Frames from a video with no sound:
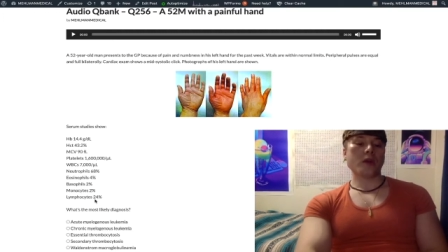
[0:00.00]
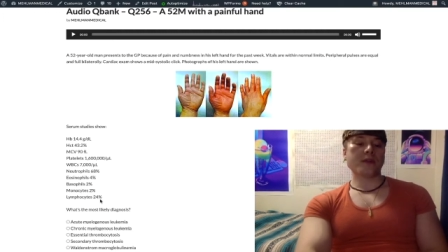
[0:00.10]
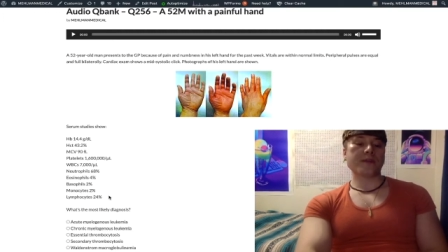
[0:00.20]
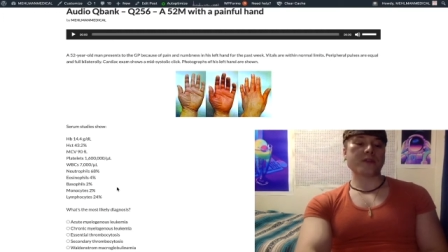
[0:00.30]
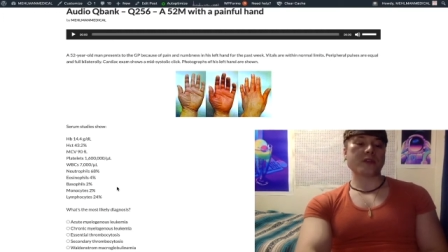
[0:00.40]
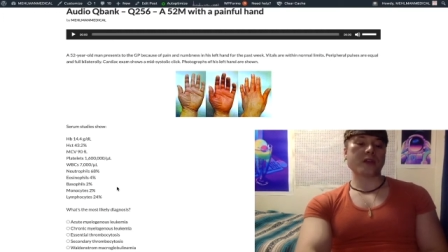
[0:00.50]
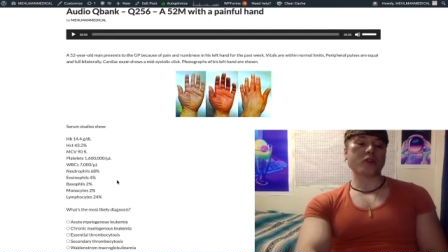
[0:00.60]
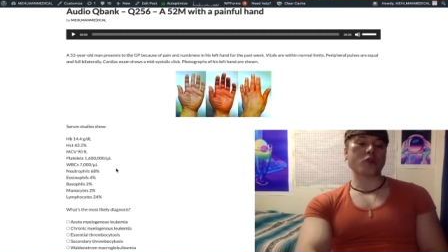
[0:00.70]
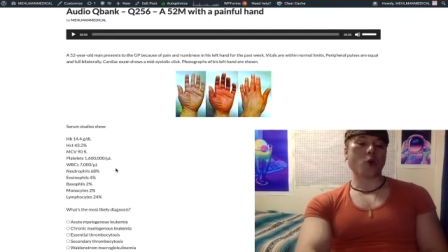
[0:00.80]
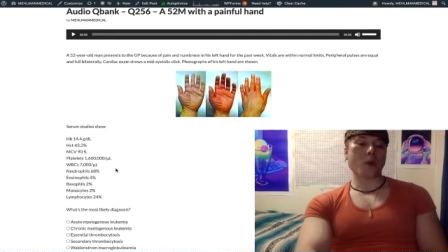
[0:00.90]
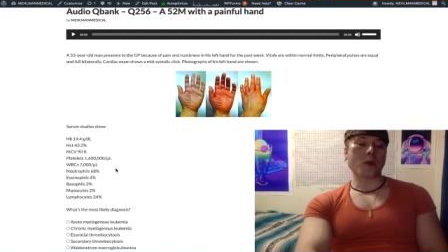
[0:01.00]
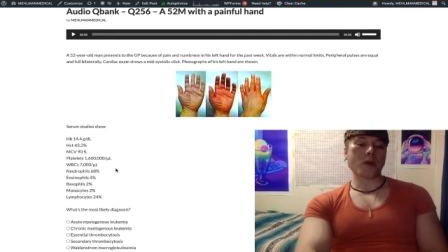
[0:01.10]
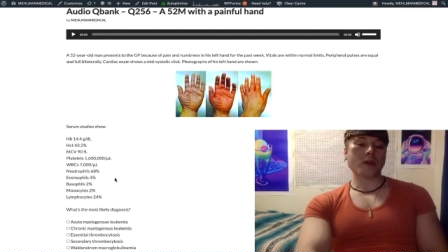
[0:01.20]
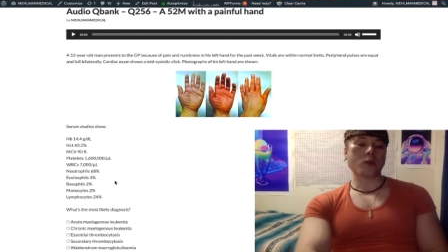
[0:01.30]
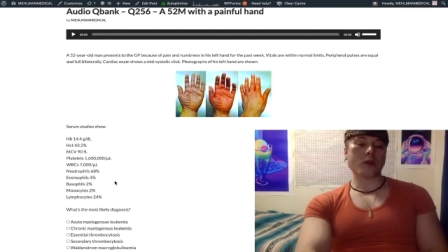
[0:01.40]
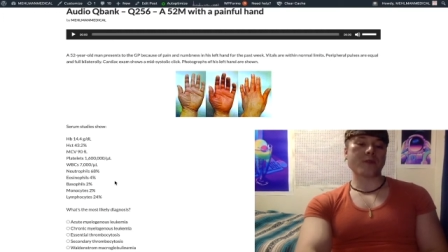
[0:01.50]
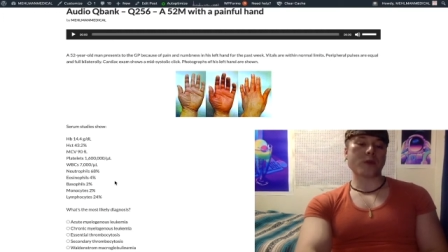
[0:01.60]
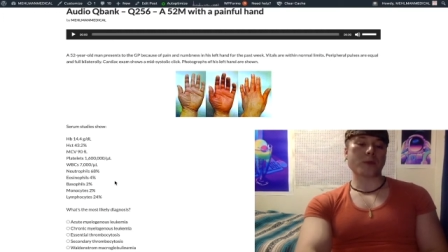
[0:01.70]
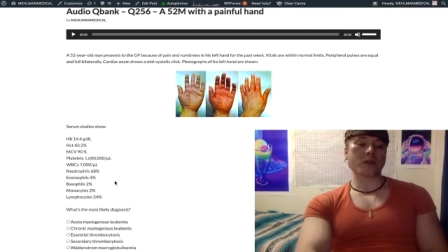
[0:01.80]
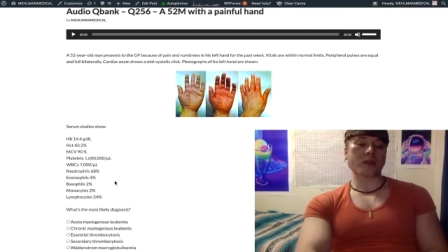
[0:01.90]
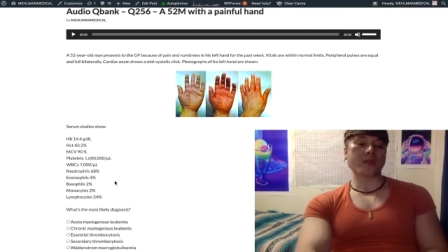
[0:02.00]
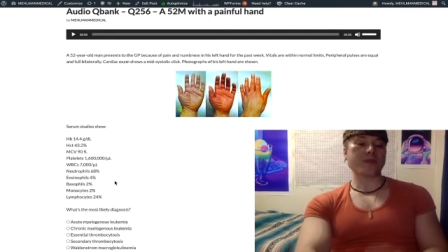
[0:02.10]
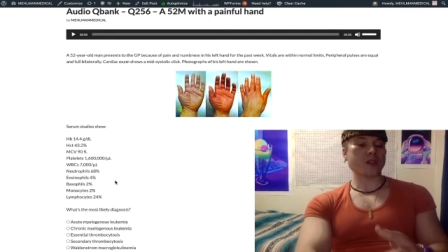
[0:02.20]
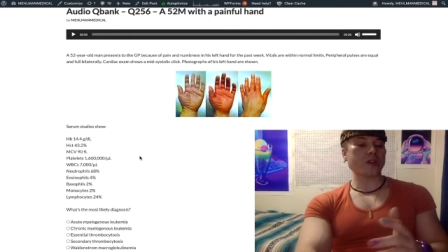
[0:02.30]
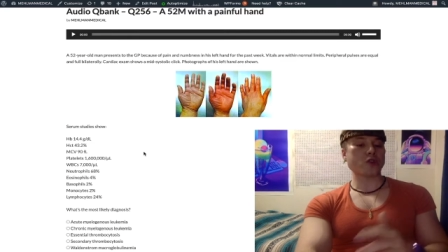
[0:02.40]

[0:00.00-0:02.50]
Lymphocytes normal, 24%. Lymphocytes